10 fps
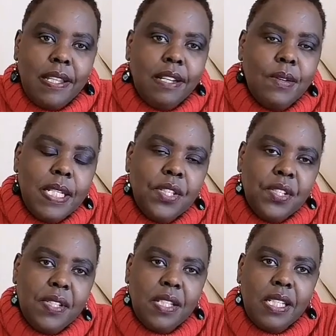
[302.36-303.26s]
the
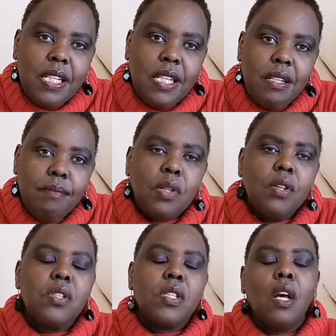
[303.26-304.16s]
questions?
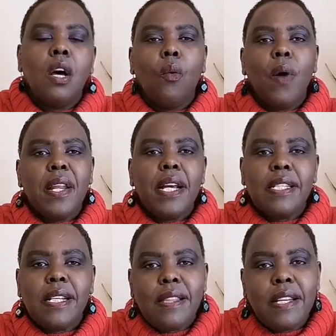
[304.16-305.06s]
Because when you're
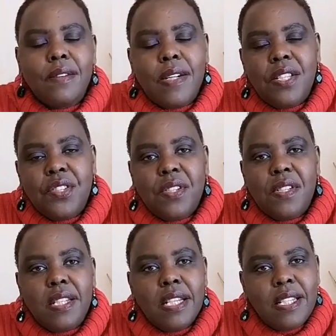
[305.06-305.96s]
answering the
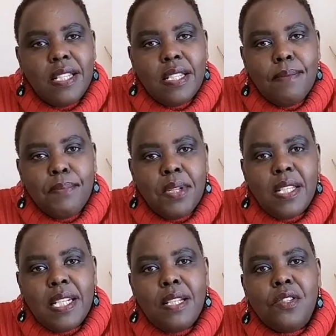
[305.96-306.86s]
questions, it is
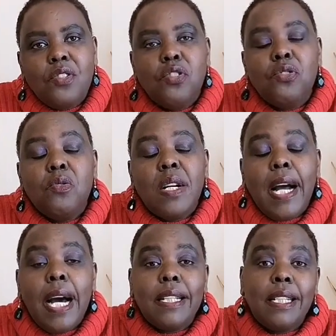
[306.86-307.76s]
important also to look
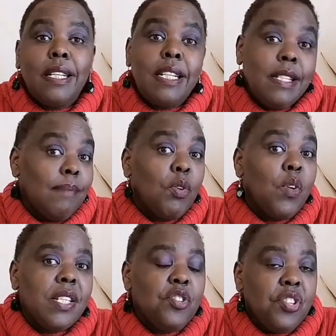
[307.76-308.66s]
at some
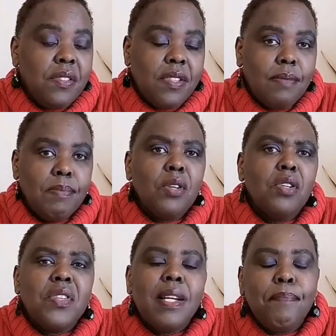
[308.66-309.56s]
questions,
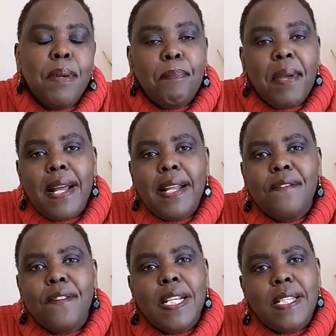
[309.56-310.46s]
because you're preparing
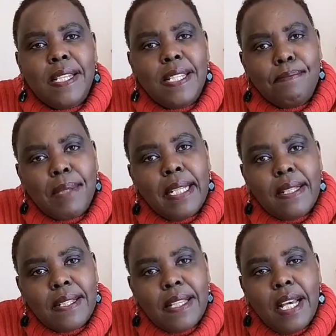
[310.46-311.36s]
for
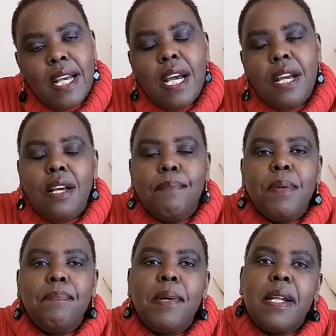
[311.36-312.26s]
assessments, you're
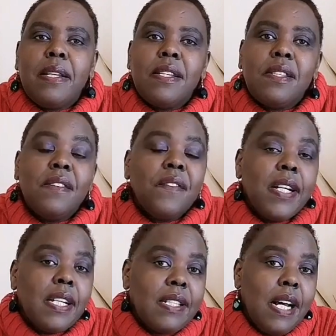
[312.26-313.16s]
preparing yourself for
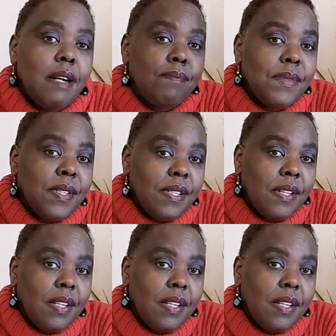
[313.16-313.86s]
exams.